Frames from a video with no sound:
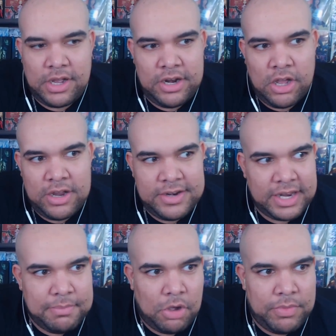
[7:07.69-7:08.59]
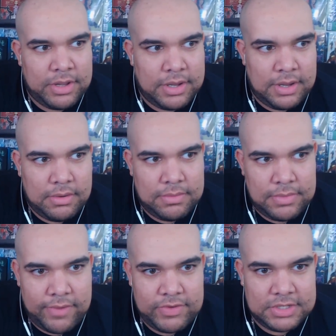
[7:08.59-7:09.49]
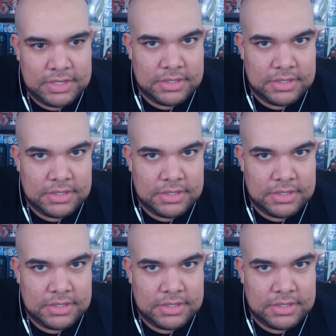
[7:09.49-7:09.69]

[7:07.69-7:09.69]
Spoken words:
a non-dick moment ever since